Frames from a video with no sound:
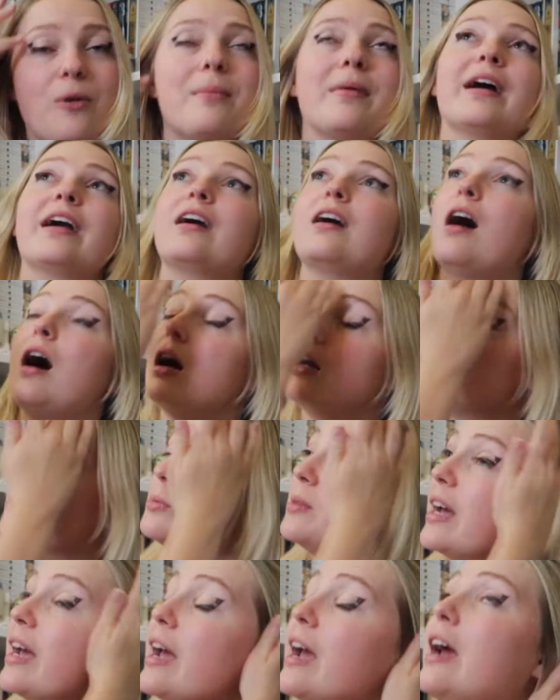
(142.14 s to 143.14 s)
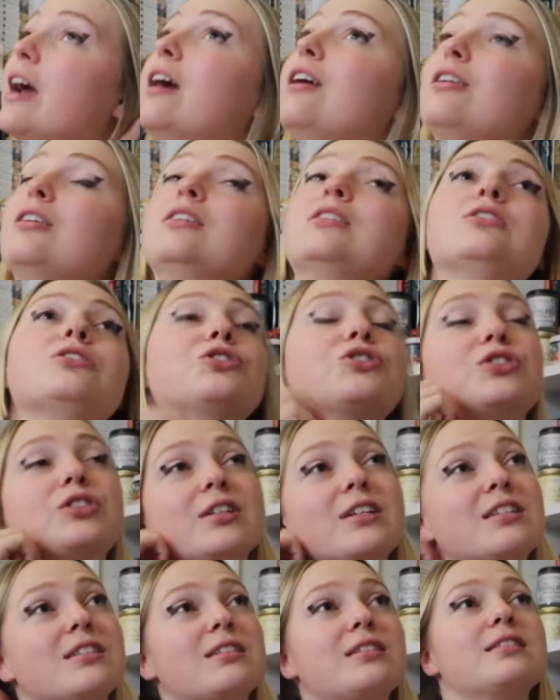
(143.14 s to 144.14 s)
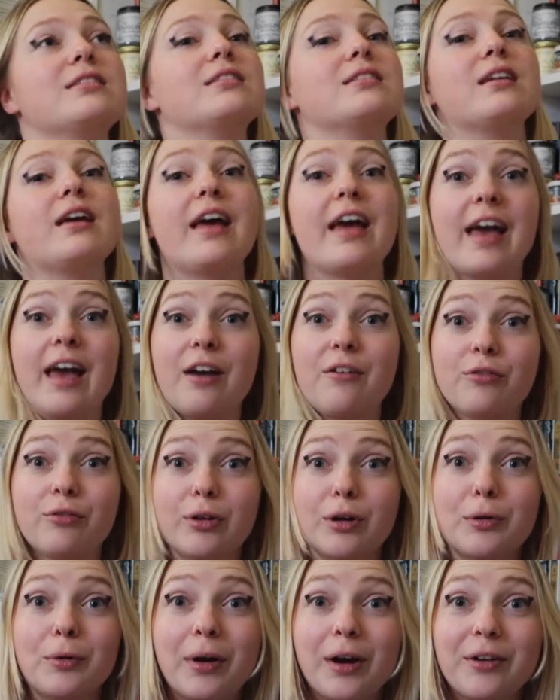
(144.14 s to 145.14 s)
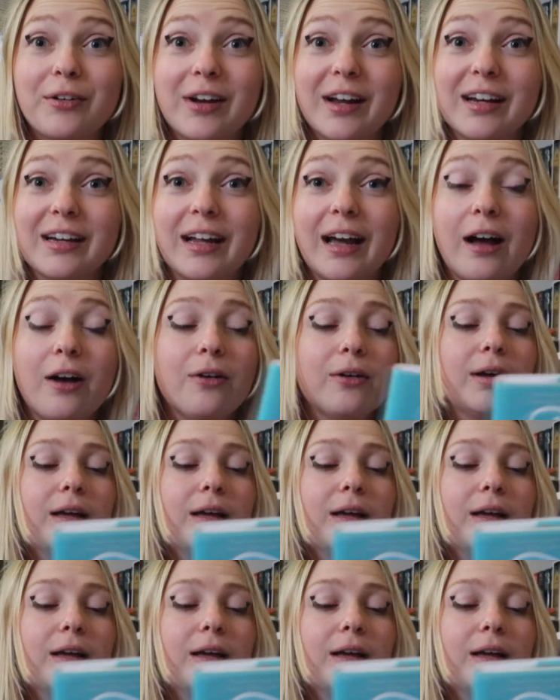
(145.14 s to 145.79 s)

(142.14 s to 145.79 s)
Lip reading: my gosh, my hair is just everywhere right now.